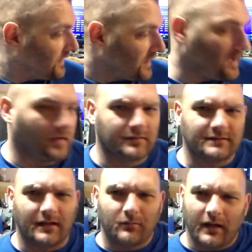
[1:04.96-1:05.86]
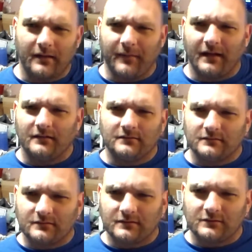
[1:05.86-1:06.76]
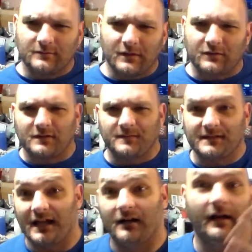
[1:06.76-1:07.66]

And I know, it's like, wait a minute, it's almost Christmas now.